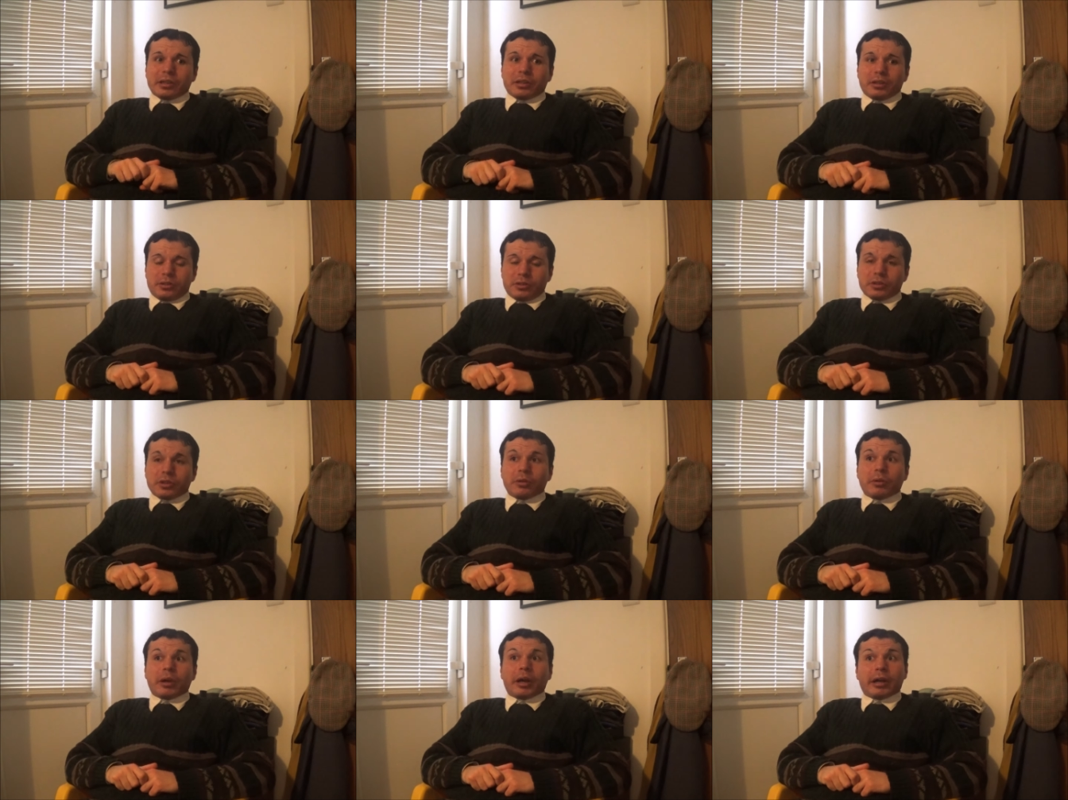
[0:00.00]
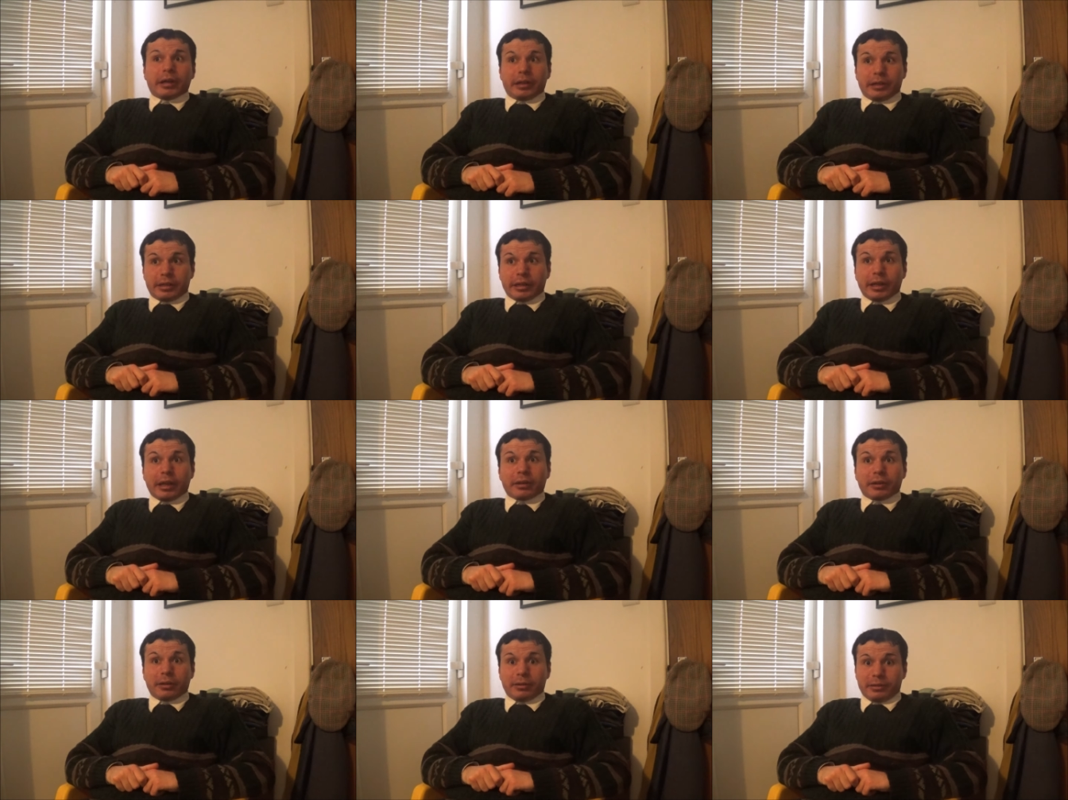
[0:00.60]
So I
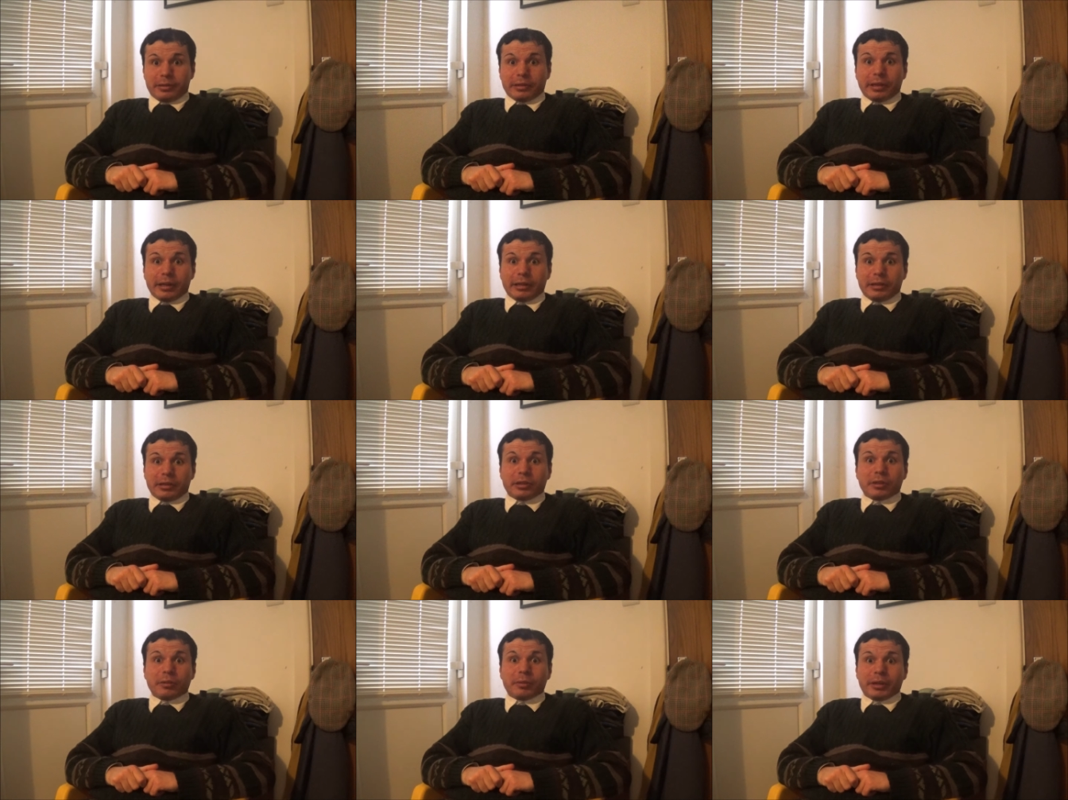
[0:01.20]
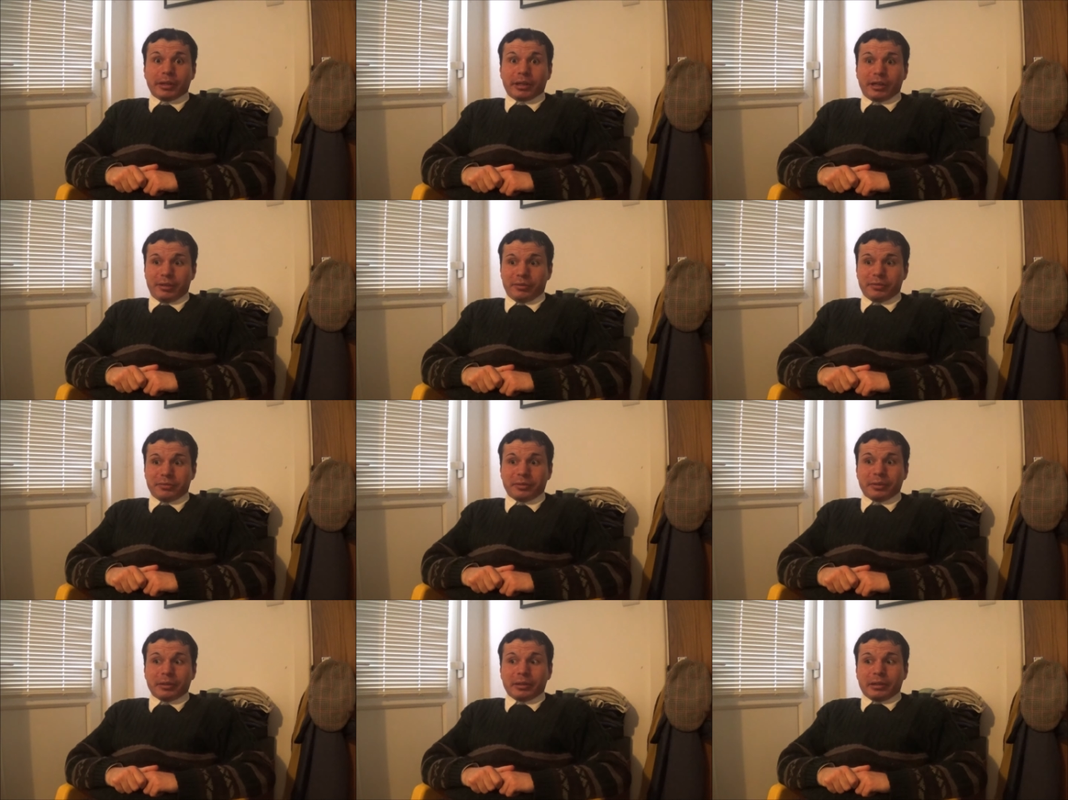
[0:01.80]
cannot thank you
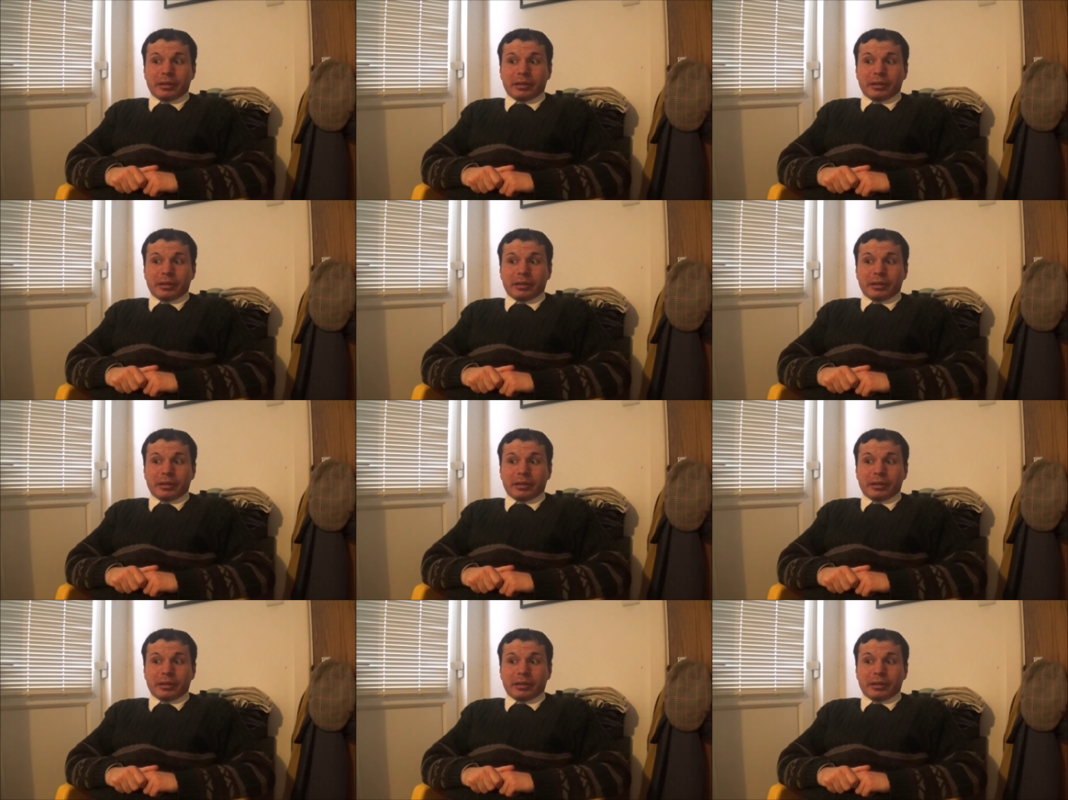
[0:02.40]
enough.